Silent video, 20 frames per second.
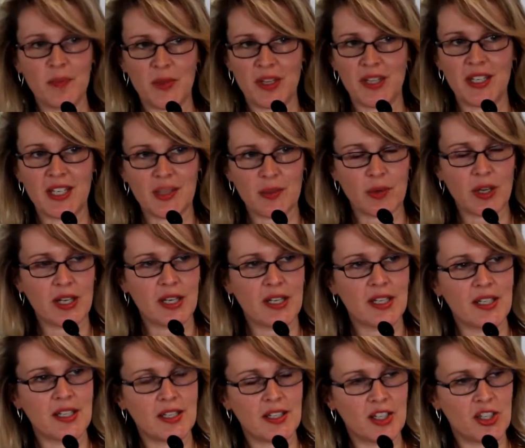but this
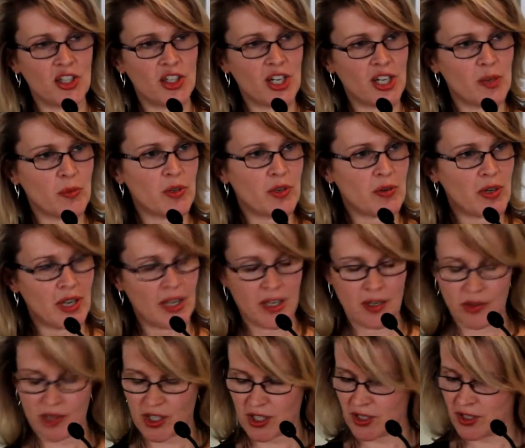one, there's a gentleman,
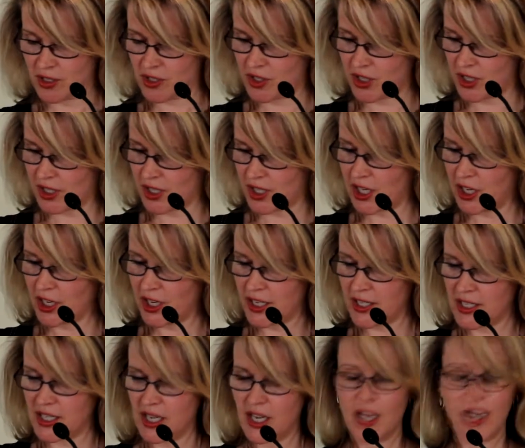it was a
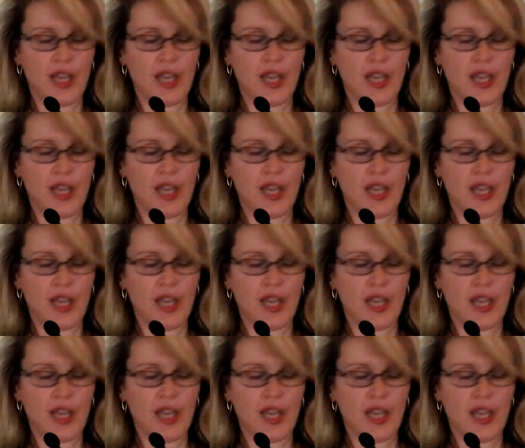client,